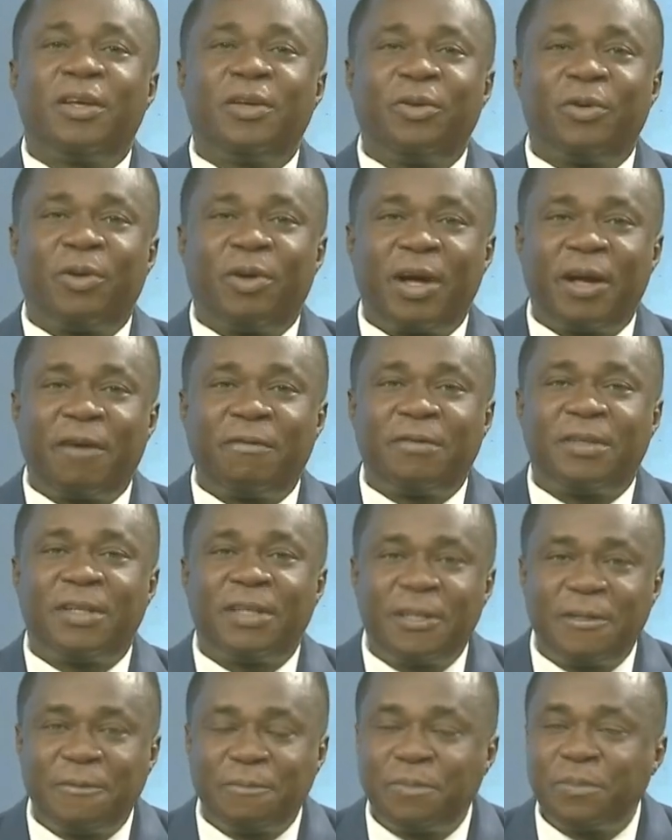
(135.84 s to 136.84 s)
you have
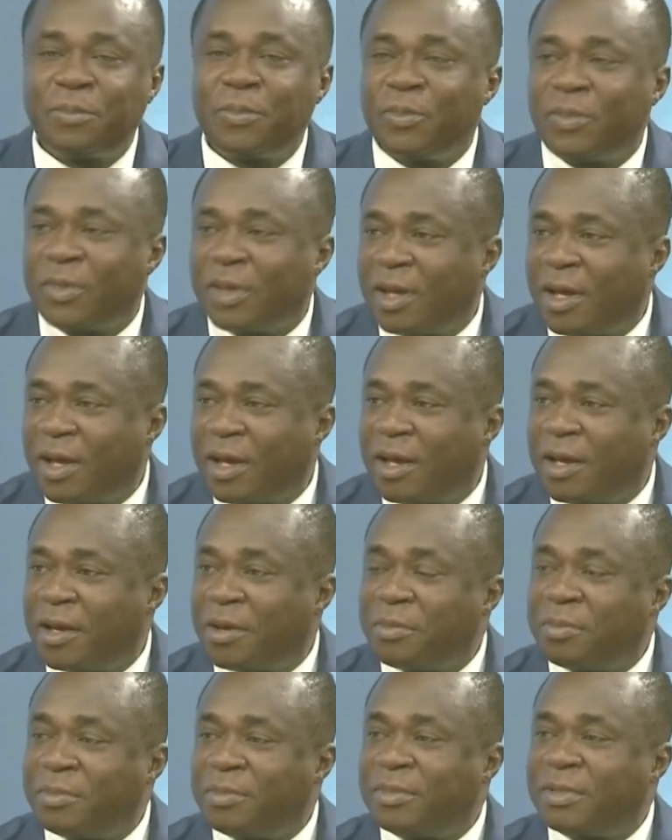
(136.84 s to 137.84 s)

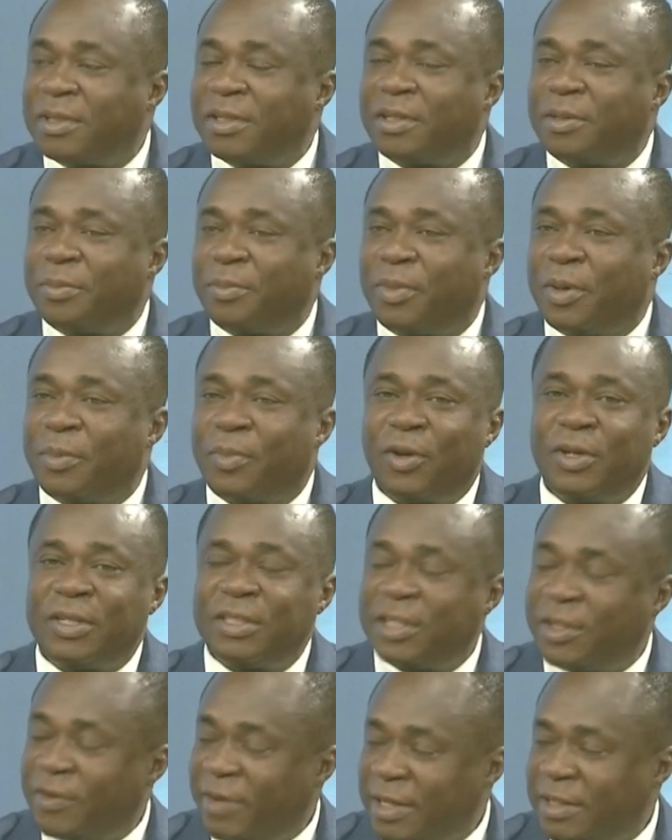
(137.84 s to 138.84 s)
the
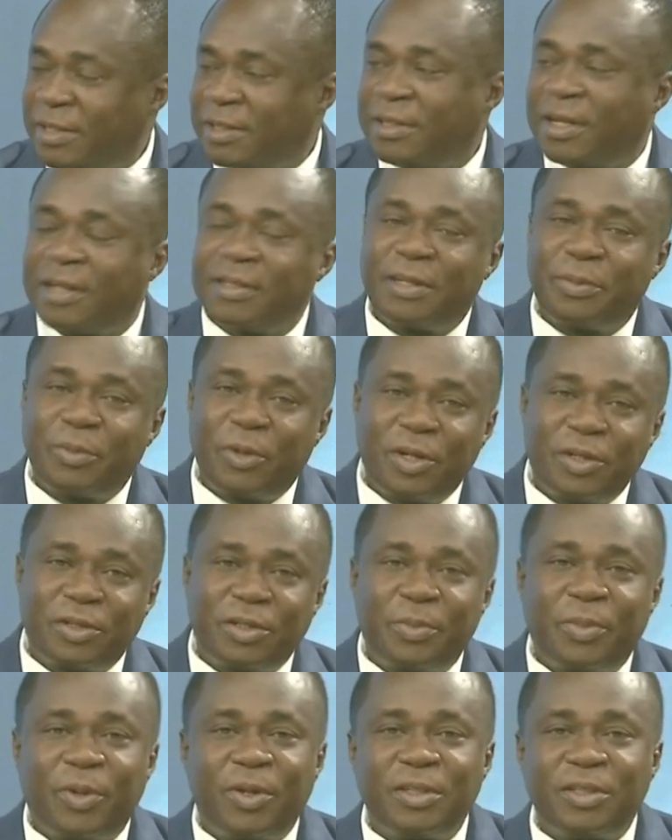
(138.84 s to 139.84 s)
policy rate, that's the
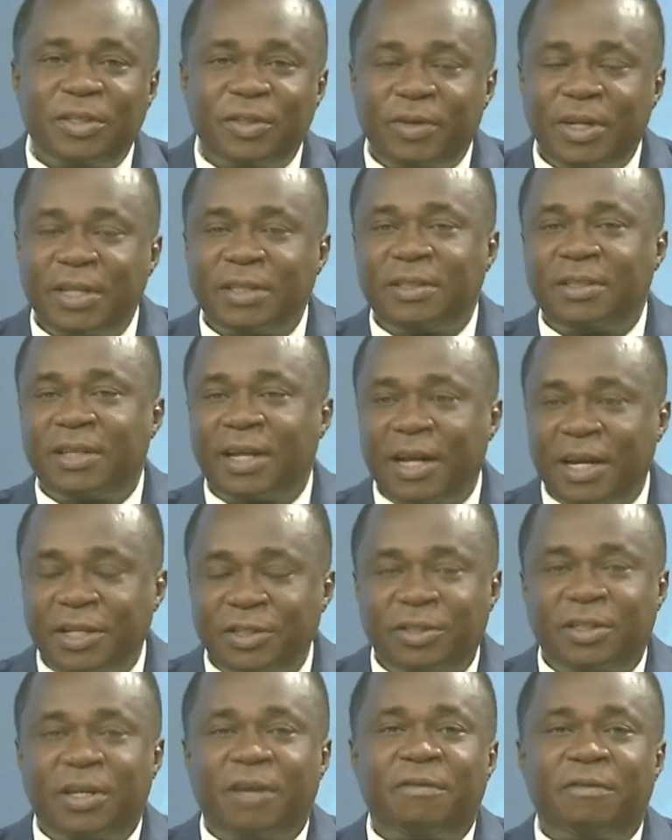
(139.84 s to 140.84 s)
monetary policy rate, the cash
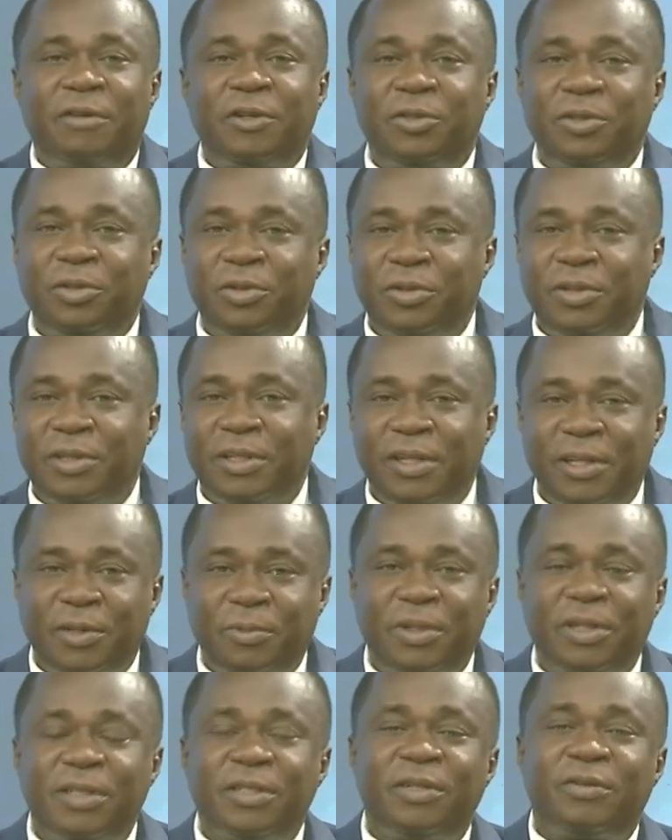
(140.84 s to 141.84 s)
reserve ratio, the
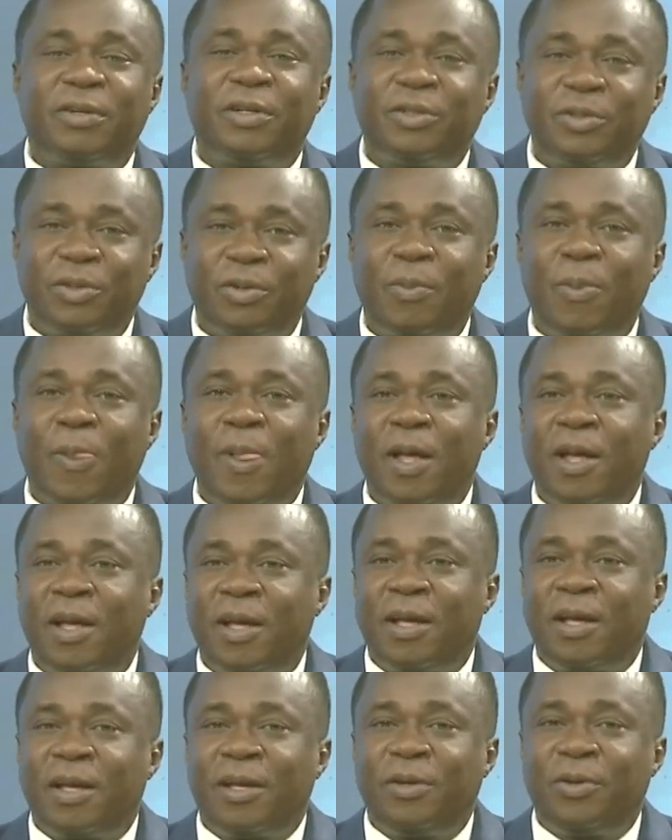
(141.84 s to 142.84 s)
liquidity ratio.
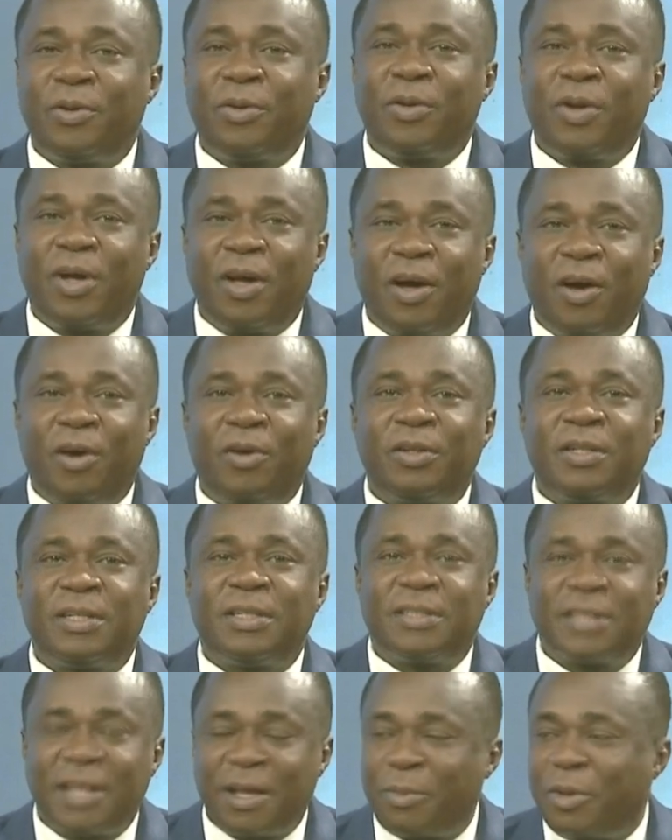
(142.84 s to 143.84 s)
You know, all
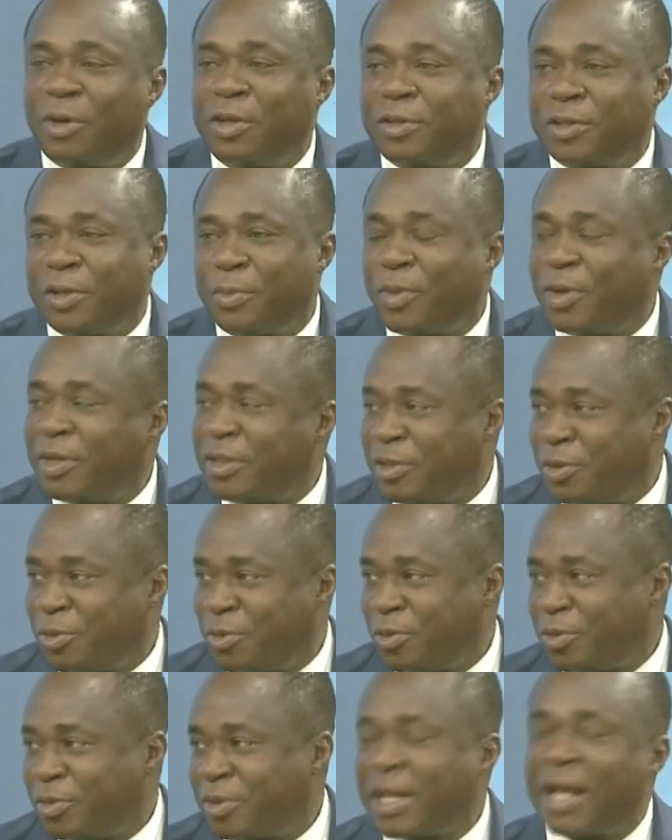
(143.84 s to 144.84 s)
these are monetary policy
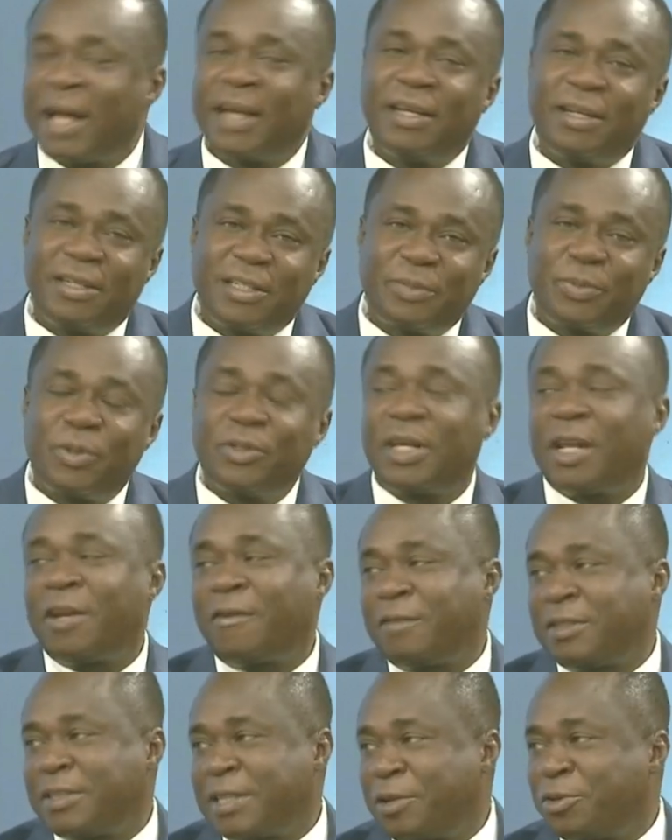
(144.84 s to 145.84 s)
tools at the disposal
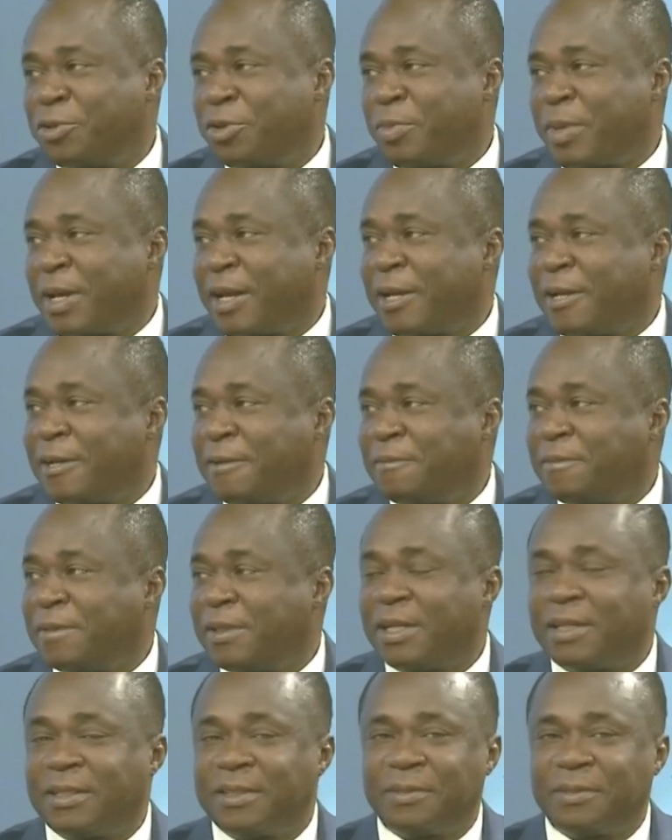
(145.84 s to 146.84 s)
of the central bank. Yes.